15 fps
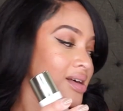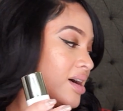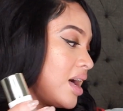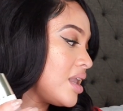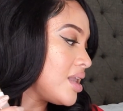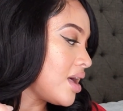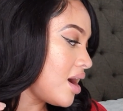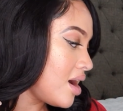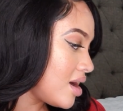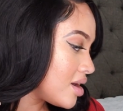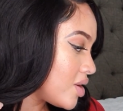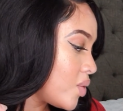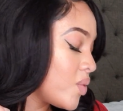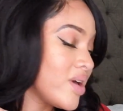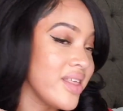
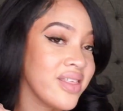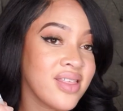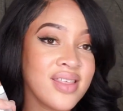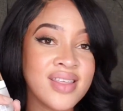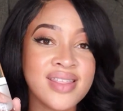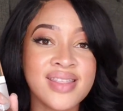along with